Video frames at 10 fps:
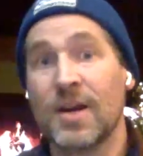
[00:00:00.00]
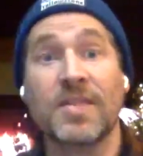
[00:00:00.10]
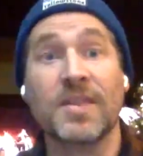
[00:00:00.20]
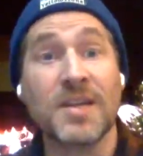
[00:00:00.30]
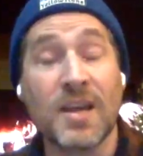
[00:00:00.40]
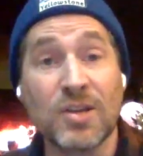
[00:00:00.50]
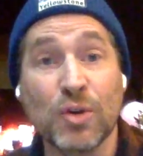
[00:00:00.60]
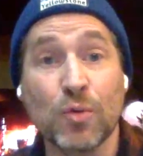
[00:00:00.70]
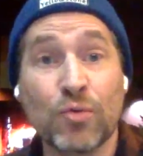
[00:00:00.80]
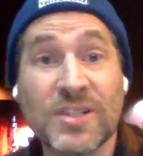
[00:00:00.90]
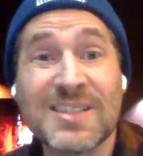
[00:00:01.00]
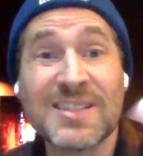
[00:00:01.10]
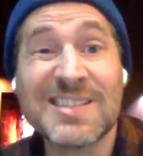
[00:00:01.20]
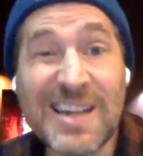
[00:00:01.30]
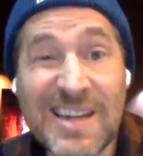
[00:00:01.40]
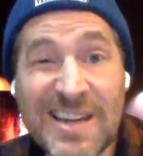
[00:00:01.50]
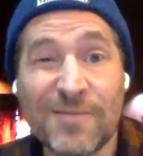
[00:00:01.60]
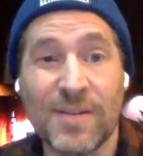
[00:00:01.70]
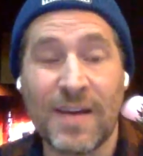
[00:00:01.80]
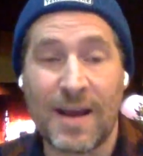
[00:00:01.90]
The day you
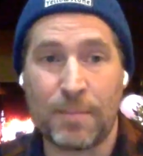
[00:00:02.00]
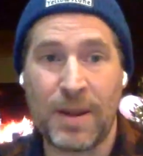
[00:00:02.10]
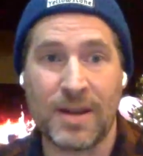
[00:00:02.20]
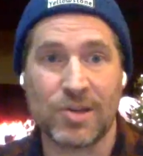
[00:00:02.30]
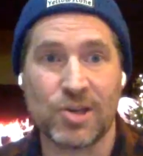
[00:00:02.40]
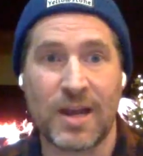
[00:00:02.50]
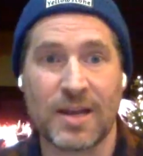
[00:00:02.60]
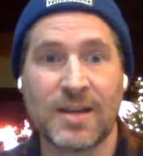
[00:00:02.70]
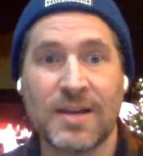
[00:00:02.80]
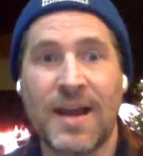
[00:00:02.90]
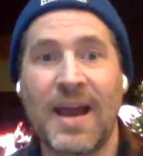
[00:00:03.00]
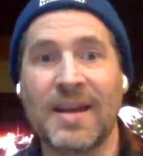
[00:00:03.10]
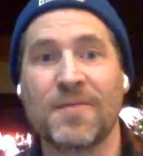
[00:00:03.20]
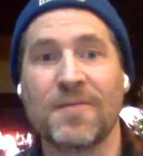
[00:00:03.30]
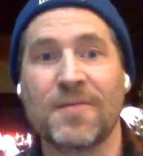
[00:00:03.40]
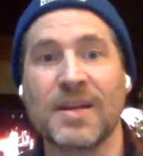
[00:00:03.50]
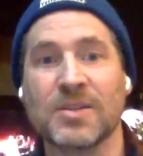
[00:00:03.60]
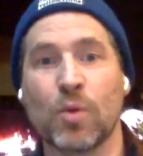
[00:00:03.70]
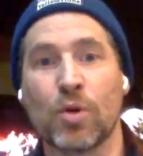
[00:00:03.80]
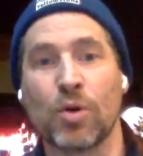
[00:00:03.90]
received that paycheck, and if
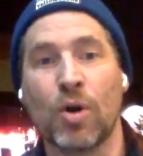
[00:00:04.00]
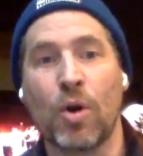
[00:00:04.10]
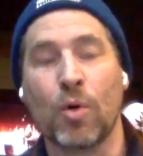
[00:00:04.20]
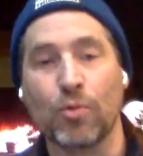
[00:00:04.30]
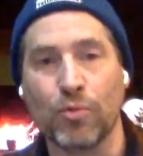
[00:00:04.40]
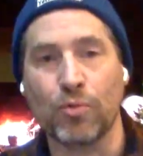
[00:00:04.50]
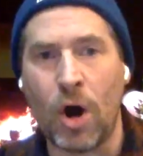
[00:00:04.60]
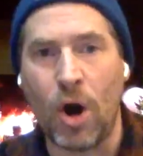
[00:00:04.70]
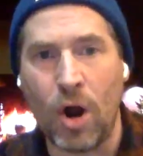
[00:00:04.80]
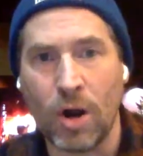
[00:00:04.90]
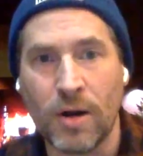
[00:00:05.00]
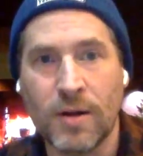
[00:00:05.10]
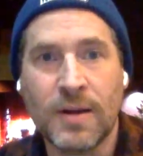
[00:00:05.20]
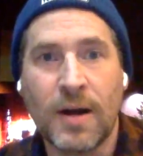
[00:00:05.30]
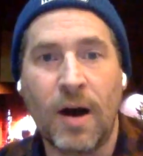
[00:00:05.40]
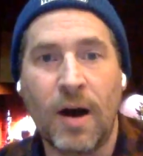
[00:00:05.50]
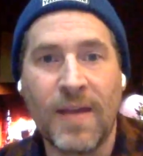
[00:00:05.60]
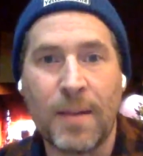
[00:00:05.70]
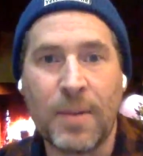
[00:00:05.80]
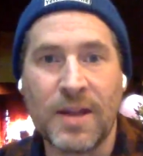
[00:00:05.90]
things were wrong on
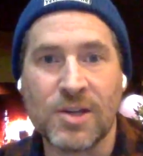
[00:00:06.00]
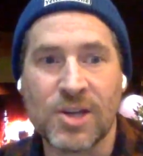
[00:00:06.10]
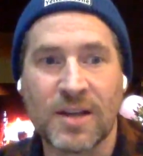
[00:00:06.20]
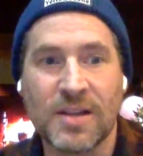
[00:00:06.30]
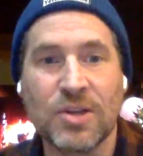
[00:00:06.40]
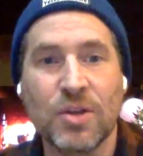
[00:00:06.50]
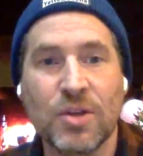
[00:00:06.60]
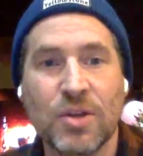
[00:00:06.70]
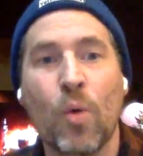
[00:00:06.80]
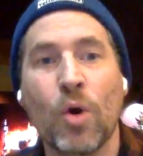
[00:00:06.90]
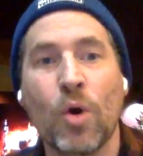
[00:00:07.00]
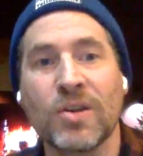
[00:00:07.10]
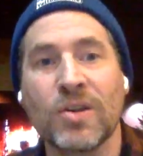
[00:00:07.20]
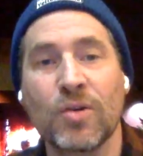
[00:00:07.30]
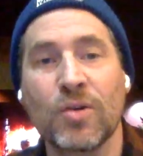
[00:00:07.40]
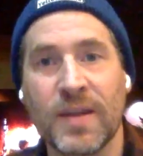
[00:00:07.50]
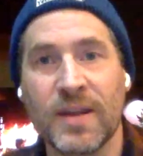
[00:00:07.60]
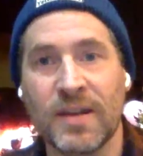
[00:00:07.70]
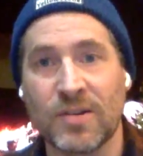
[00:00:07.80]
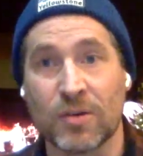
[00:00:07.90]
that paycheck, then you know what to do with it
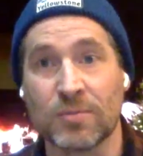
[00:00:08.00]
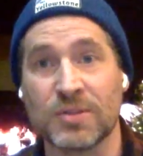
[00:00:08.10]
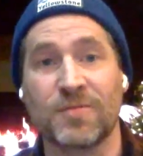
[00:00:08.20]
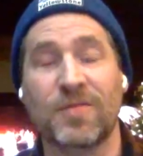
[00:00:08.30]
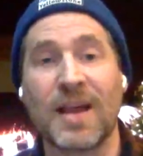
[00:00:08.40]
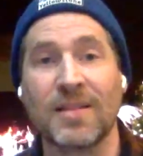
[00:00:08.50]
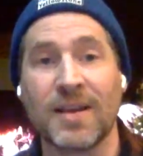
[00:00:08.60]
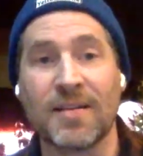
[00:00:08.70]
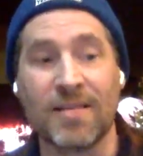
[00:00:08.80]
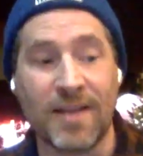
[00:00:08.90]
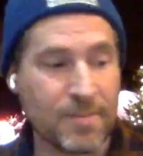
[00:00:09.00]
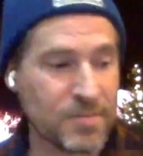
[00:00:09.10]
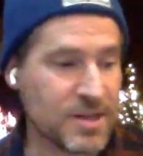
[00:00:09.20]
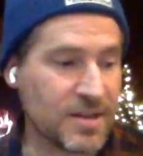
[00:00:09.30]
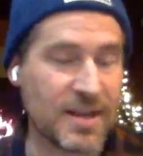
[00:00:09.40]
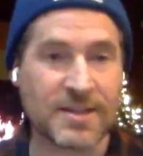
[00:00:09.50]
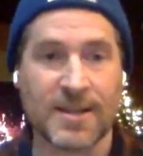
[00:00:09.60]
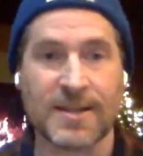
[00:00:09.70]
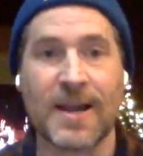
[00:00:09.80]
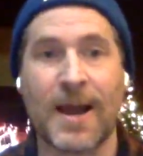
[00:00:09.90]
in terms of filing claims and things
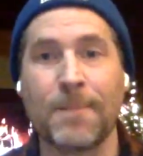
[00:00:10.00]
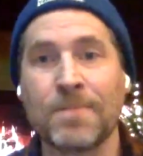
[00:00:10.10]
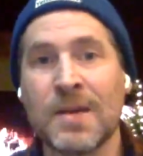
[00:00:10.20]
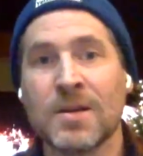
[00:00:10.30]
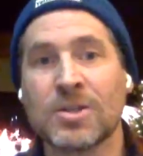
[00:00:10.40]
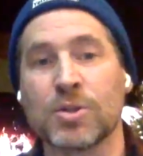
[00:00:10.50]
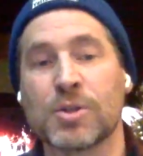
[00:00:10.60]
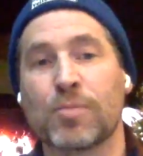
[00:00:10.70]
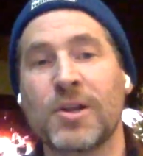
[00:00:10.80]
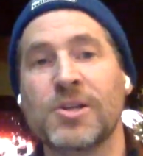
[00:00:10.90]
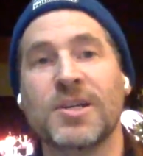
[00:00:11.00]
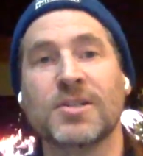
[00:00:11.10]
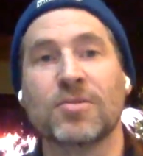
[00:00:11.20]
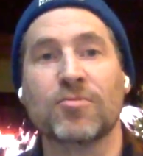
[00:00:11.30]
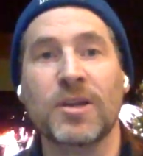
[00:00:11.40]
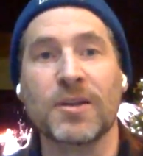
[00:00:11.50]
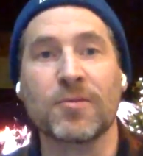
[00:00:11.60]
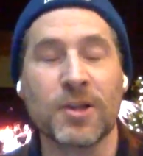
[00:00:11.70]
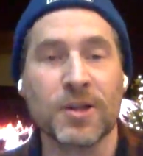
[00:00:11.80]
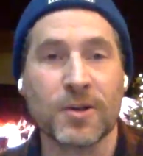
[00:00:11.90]
like that. So spreadsheets are really,
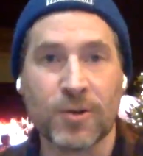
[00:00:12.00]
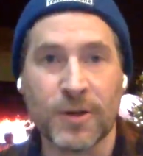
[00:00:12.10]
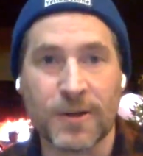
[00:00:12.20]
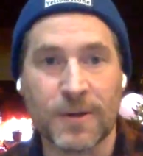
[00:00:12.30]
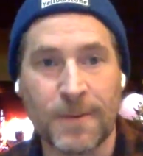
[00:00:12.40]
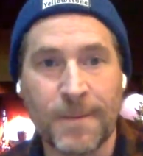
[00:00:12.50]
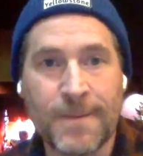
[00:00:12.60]
really critical.